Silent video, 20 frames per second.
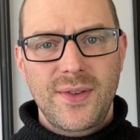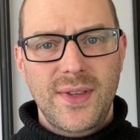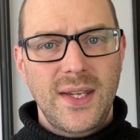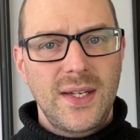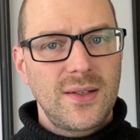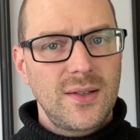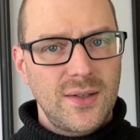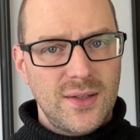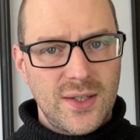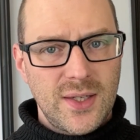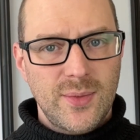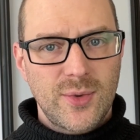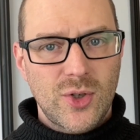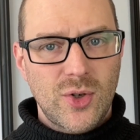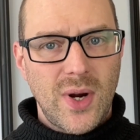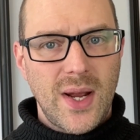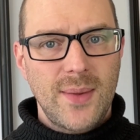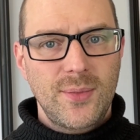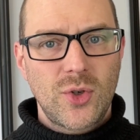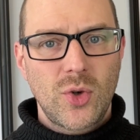then
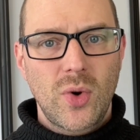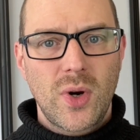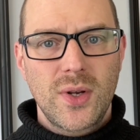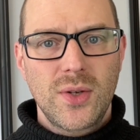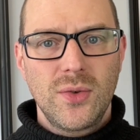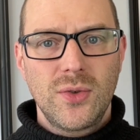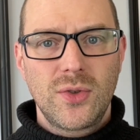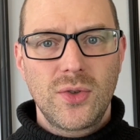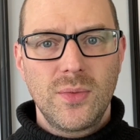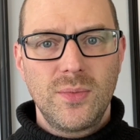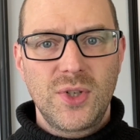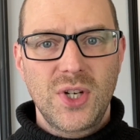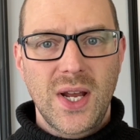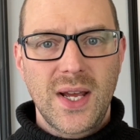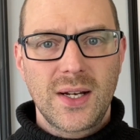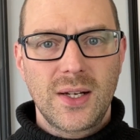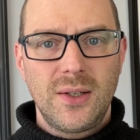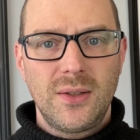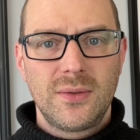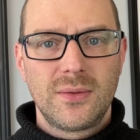subscribe to our YouTube
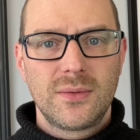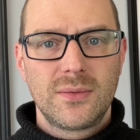channel.